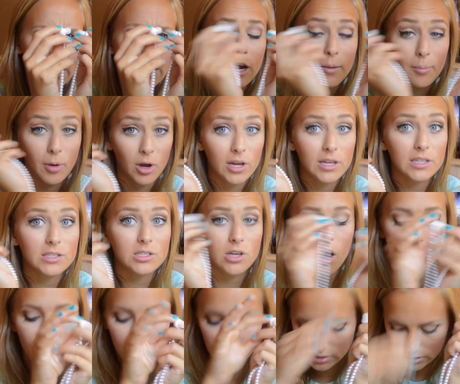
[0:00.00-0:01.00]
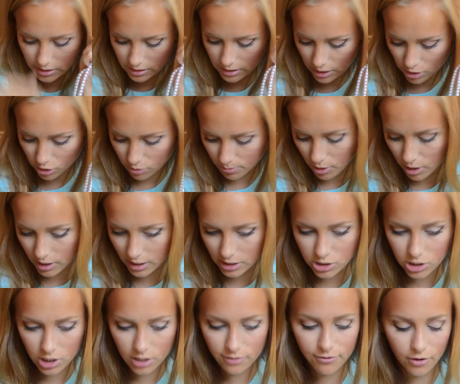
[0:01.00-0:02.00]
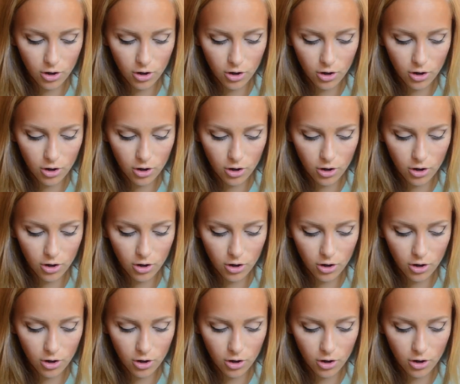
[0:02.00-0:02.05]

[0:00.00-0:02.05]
earbuds, obviously, that you plug into your